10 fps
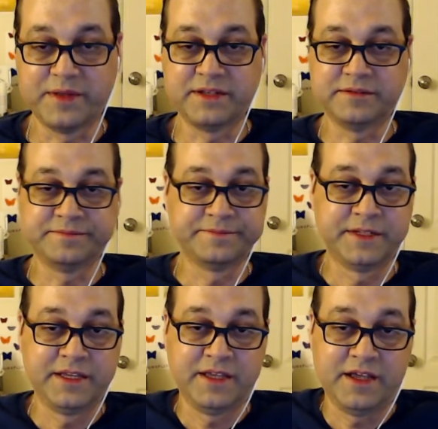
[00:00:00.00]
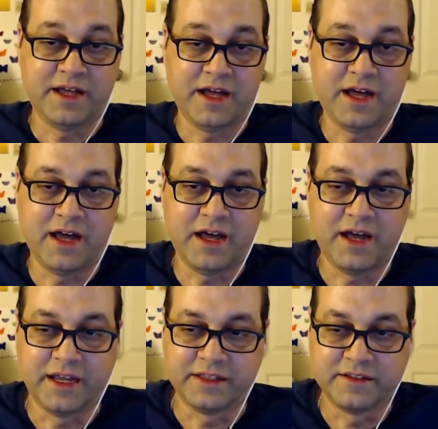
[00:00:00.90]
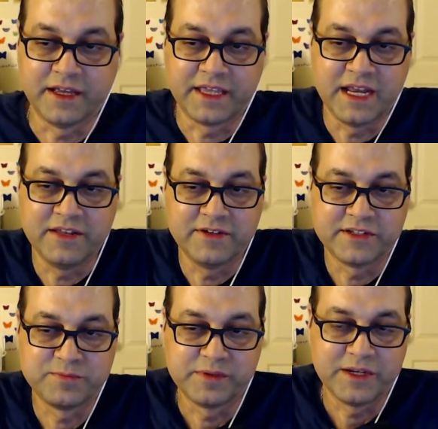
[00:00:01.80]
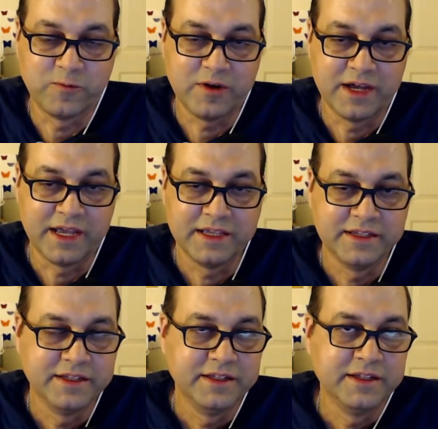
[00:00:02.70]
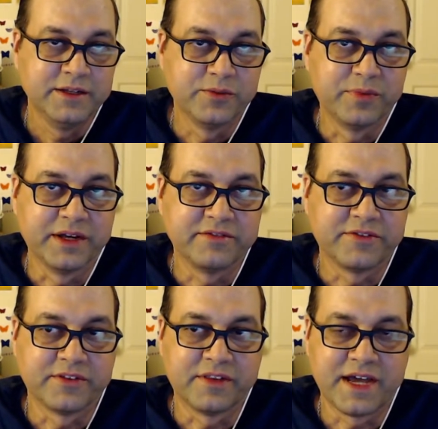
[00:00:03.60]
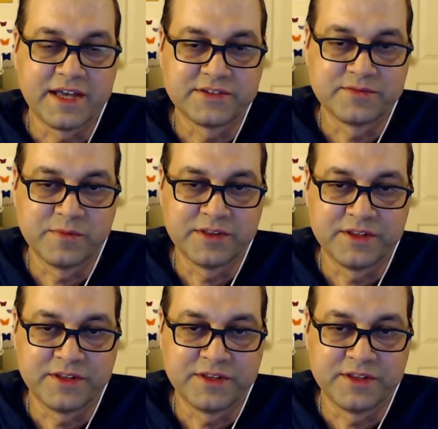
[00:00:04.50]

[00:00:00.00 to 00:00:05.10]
been, I can't even explain why, but for the last month